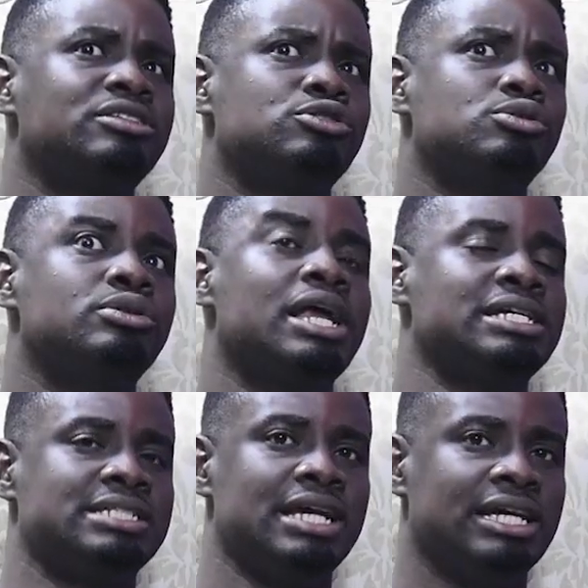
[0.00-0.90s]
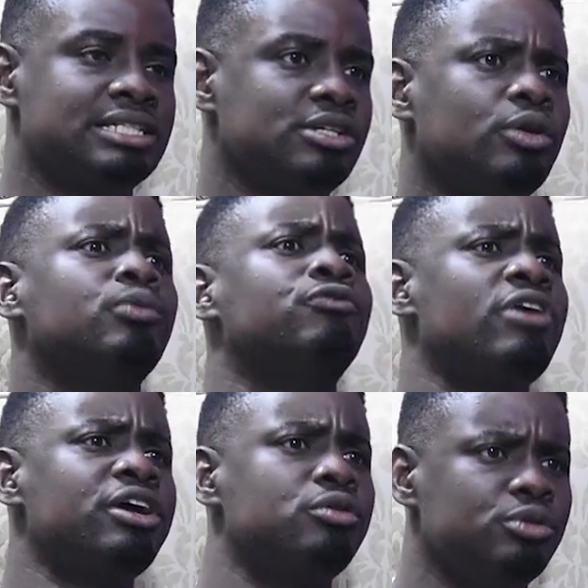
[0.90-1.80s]
298, uh, you know, mm-hmm.
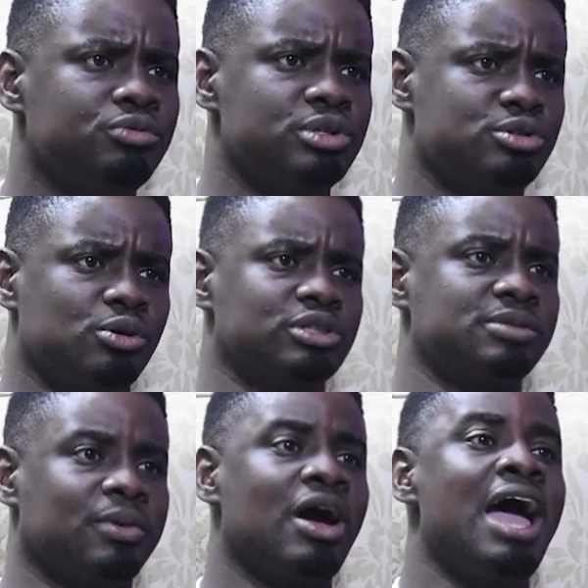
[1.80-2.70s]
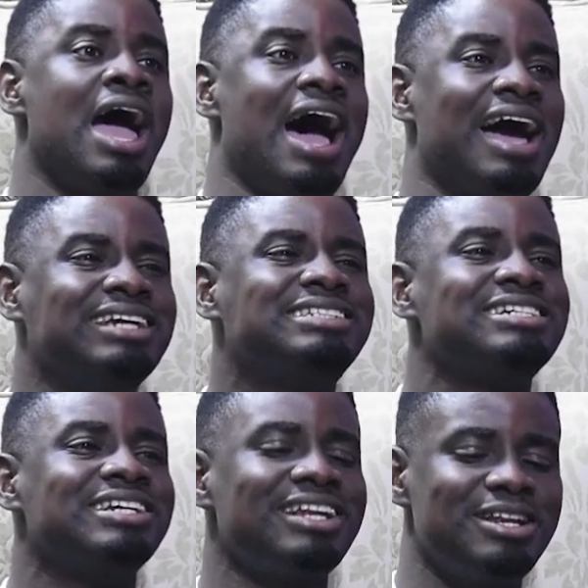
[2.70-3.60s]
very good results. Yeah. But I
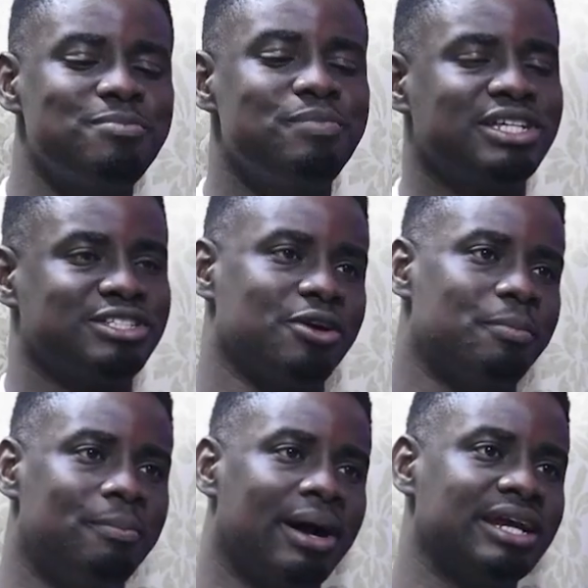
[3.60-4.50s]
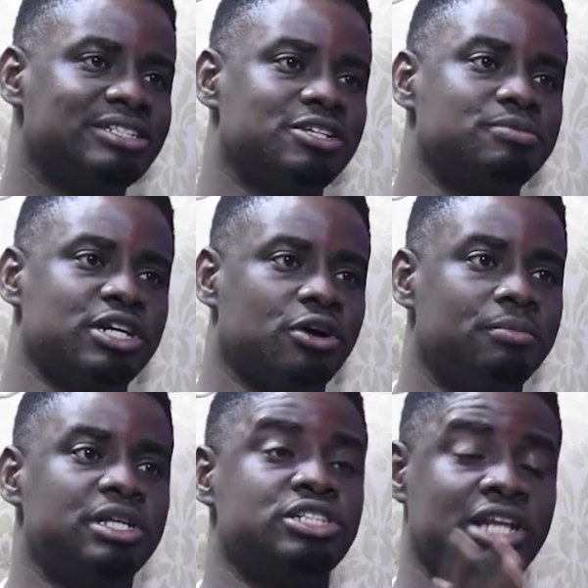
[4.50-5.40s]
intentionally mixed up my subject
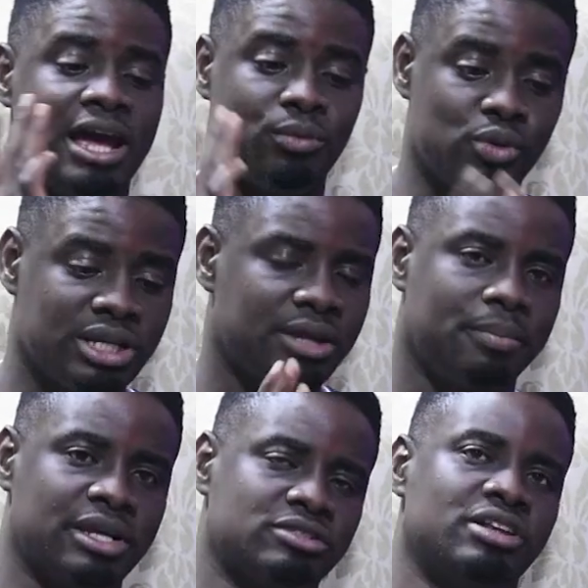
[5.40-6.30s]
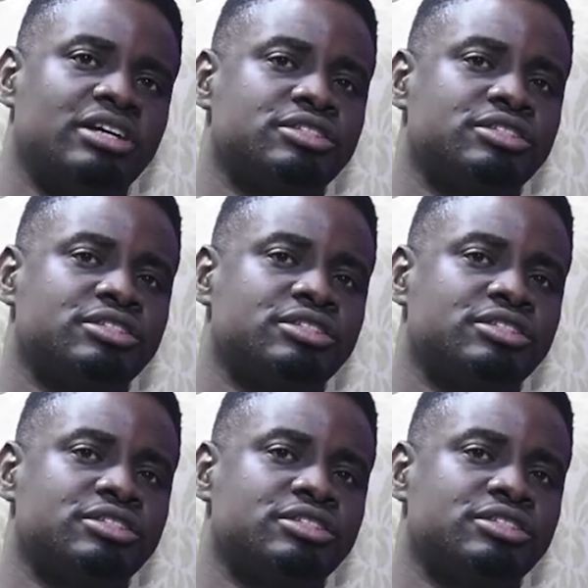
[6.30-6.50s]
combination. I wanted a particular